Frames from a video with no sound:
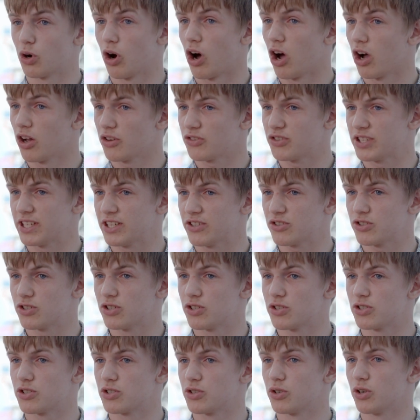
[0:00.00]
Your art
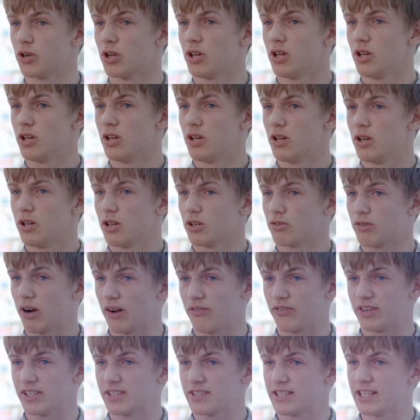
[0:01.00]
teachers, your
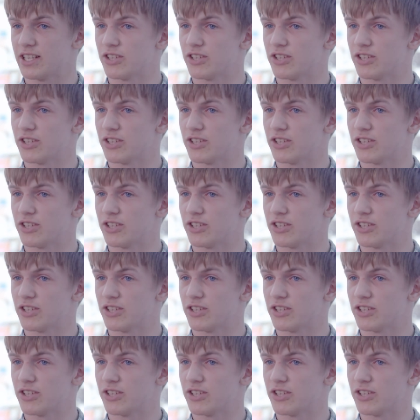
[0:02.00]
graphics